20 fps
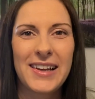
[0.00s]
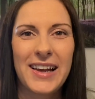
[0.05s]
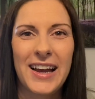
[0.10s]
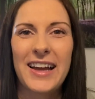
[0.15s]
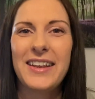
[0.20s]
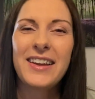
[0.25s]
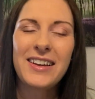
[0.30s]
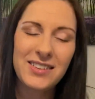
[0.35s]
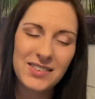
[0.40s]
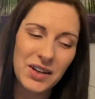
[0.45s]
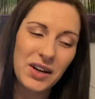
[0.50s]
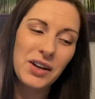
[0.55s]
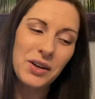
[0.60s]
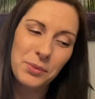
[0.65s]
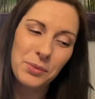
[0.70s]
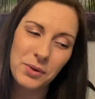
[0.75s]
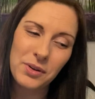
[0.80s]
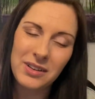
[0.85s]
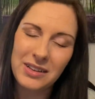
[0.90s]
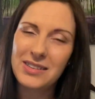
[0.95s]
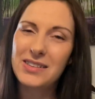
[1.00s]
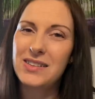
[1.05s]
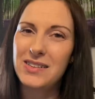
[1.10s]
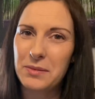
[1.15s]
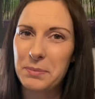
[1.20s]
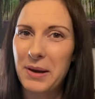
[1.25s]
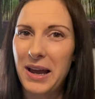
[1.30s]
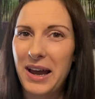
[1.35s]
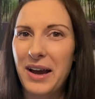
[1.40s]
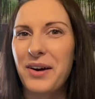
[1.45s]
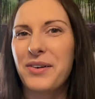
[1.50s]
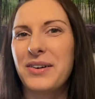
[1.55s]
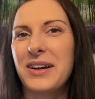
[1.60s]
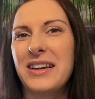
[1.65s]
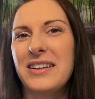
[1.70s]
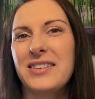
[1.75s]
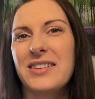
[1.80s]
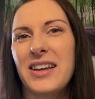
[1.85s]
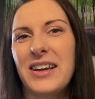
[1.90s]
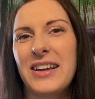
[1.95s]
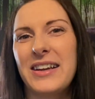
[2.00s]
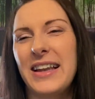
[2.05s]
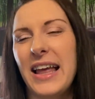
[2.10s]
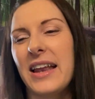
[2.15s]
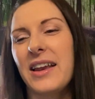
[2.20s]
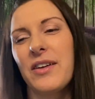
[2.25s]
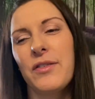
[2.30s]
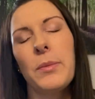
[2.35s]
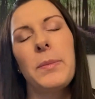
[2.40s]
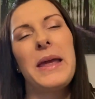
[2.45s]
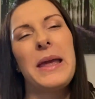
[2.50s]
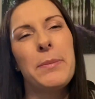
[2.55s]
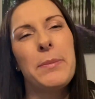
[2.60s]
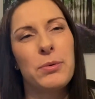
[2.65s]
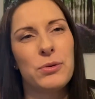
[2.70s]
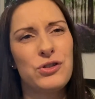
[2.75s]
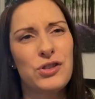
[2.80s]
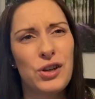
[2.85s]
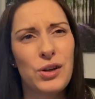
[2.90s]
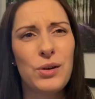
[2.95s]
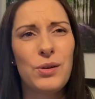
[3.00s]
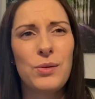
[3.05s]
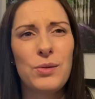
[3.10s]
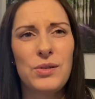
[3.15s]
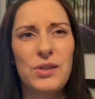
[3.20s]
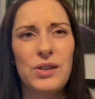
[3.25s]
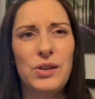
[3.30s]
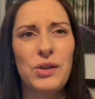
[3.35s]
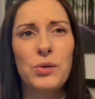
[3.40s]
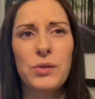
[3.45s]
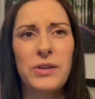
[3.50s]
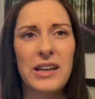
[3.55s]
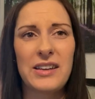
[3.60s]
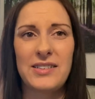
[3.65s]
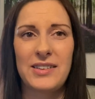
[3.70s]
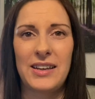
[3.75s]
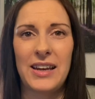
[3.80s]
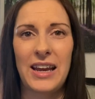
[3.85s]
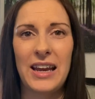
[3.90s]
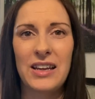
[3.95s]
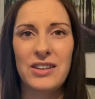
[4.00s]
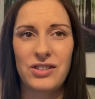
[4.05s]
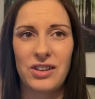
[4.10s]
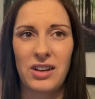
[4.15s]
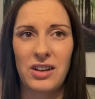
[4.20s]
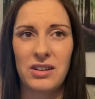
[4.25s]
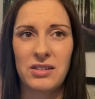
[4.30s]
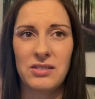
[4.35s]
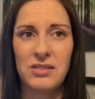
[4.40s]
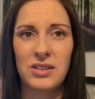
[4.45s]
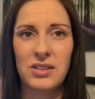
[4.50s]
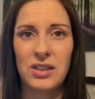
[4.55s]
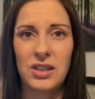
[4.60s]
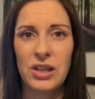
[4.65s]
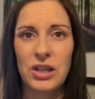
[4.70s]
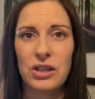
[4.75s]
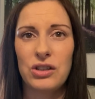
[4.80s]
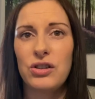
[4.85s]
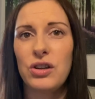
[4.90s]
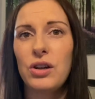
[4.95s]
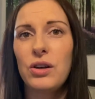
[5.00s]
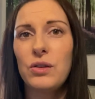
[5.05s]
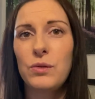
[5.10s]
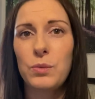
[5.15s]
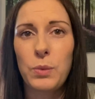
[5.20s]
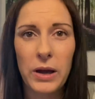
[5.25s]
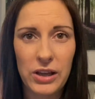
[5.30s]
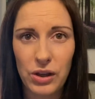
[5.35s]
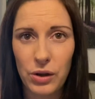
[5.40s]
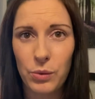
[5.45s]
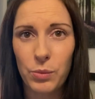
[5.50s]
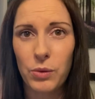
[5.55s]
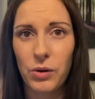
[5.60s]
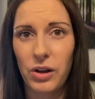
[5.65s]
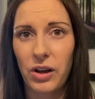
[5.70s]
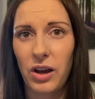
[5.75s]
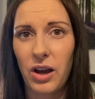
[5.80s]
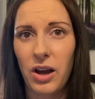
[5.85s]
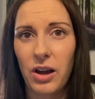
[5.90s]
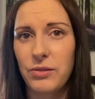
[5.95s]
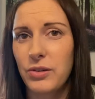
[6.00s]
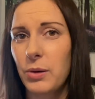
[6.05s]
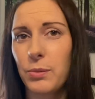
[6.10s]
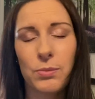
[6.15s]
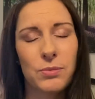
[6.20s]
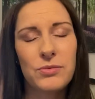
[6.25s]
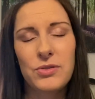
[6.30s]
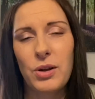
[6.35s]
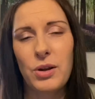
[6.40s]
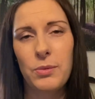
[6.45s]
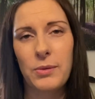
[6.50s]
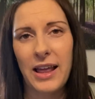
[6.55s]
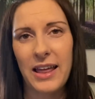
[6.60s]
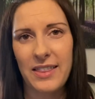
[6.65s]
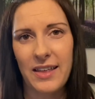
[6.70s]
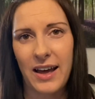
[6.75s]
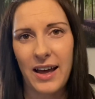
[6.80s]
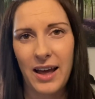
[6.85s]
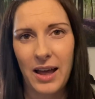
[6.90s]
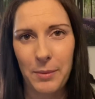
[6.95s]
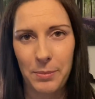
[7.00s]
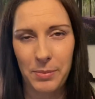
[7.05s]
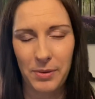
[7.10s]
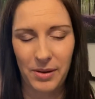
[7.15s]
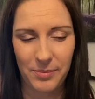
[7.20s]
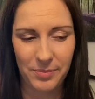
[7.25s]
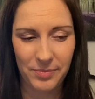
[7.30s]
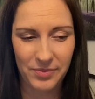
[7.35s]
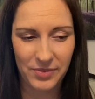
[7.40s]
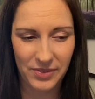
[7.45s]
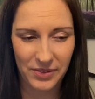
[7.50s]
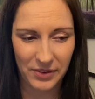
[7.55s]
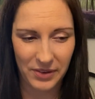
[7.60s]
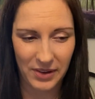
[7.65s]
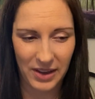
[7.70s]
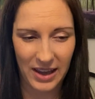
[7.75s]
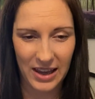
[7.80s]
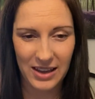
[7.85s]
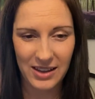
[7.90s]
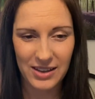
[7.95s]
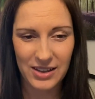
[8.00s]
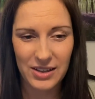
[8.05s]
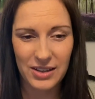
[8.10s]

And that's kind of what this is about. It's like letting other people choose your destination. Choose where you want to go. Don't let that happen. Okay,